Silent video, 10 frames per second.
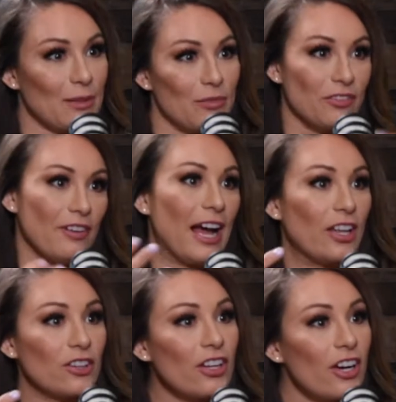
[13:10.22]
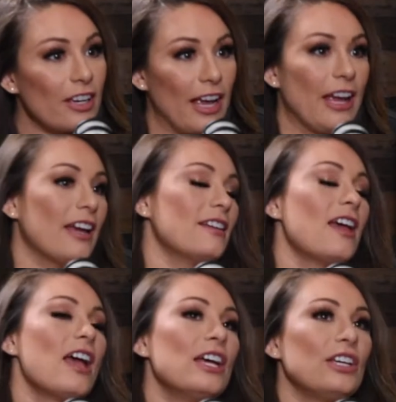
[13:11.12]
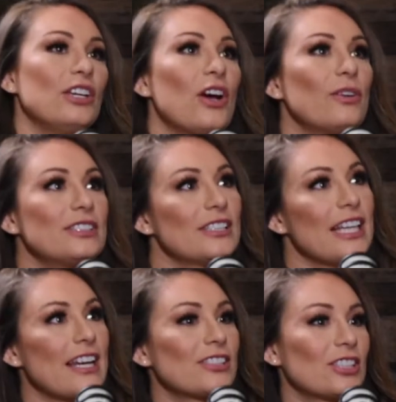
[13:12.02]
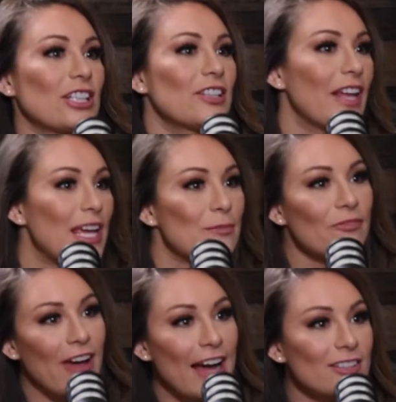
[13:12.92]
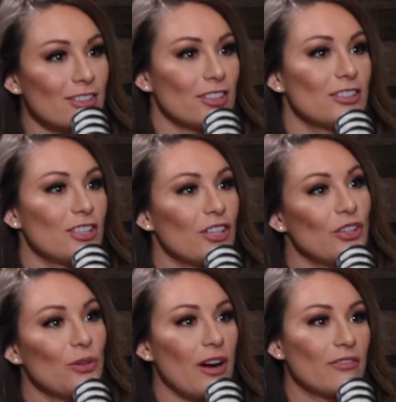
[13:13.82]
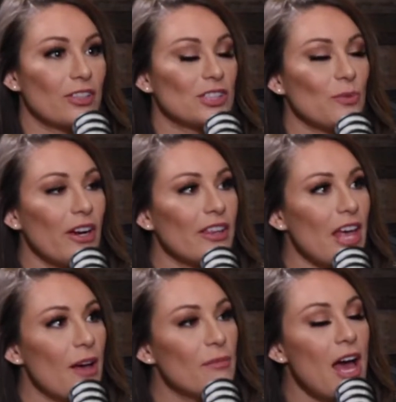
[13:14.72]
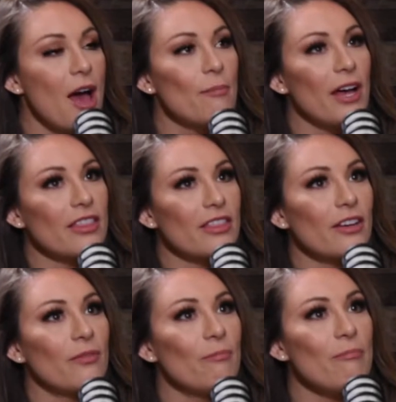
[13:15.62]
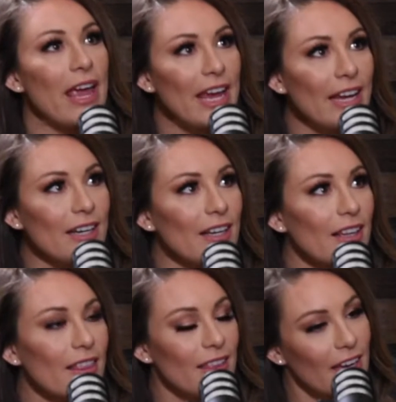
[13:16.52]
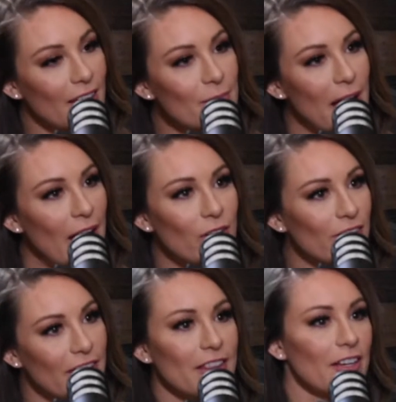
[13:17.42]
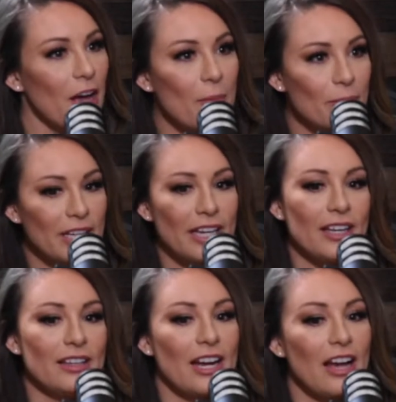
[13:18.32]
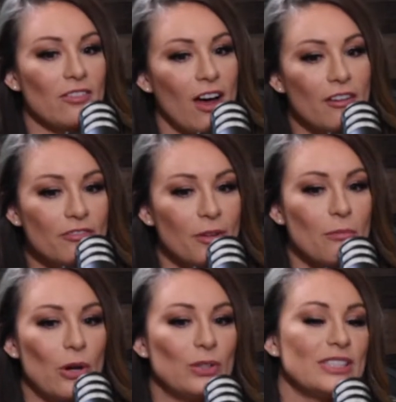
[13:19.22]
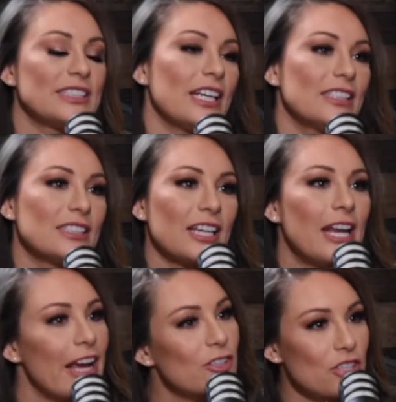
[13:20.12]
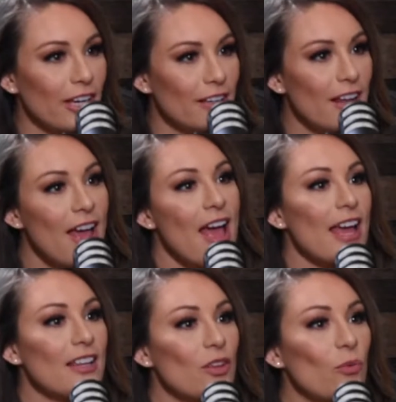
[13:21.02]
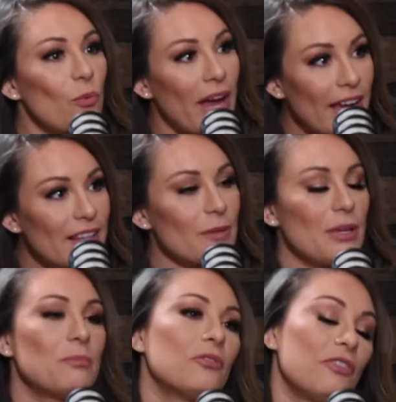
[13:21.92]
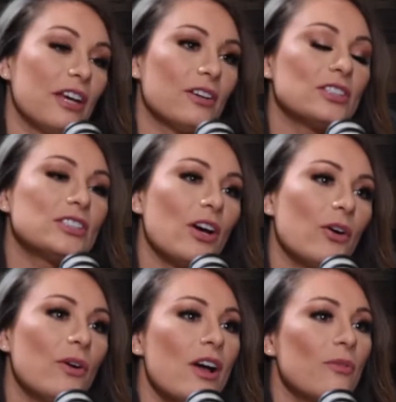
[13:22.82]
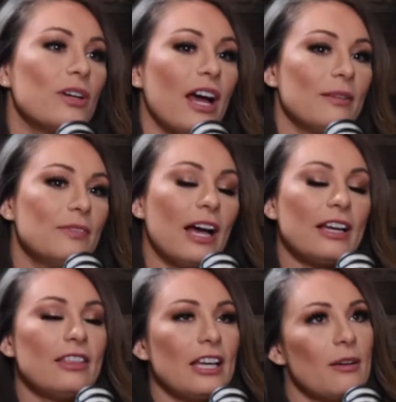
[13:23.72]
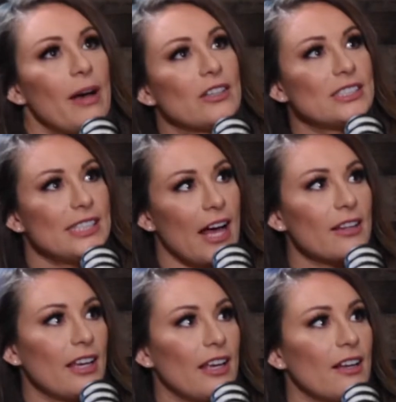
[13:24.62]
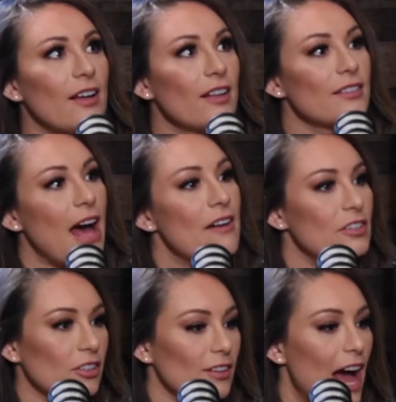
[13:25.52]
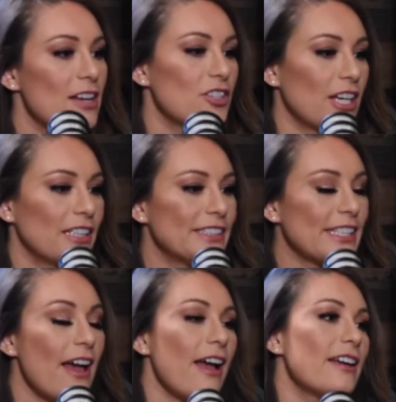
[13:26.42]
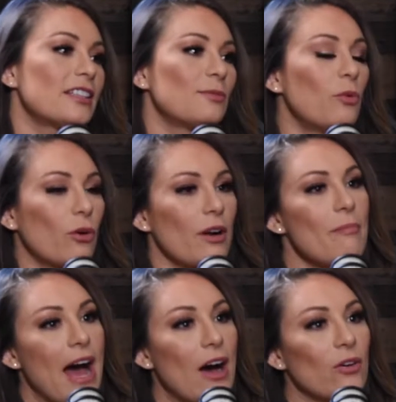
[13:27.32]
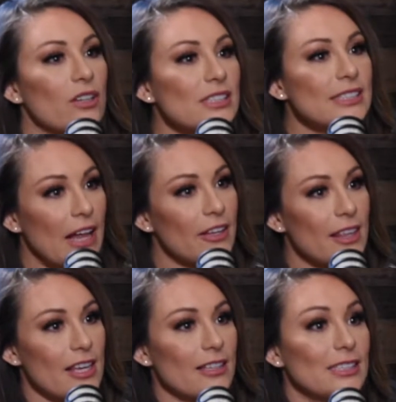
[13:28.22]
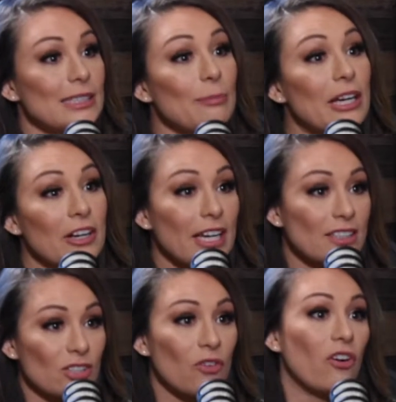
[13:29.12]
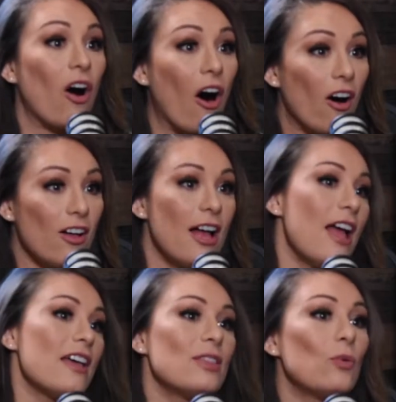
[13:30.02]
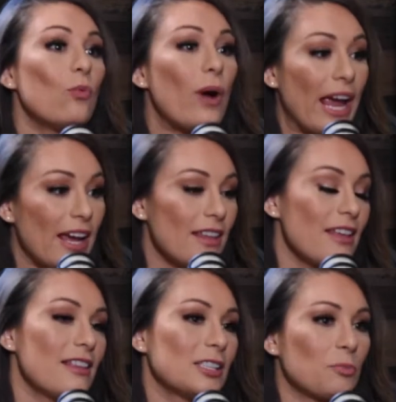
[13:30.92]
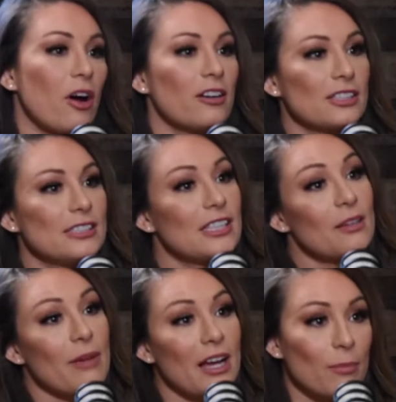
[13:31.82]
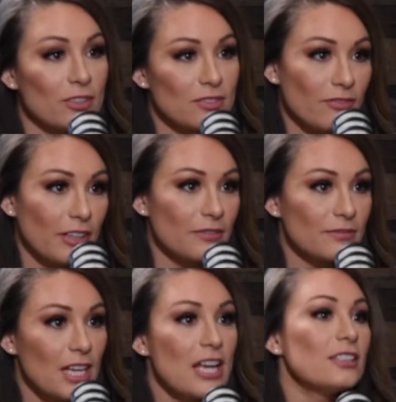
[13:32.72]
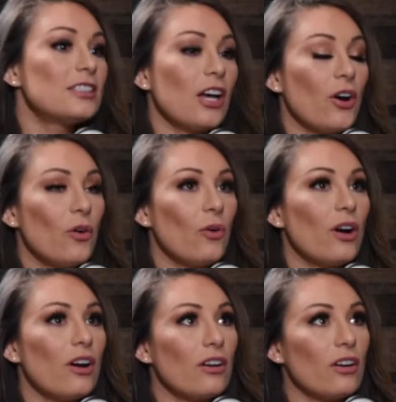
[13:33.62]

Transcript: amplify a look, and it does add a certain glam factor to whoever is wearing them. But the main thing about the company and that I love the most is the connection in the way that people feel. So when I think about selling lavender lashes, it's more about selling the experience overall and the way that this product is going to make a person feel. So,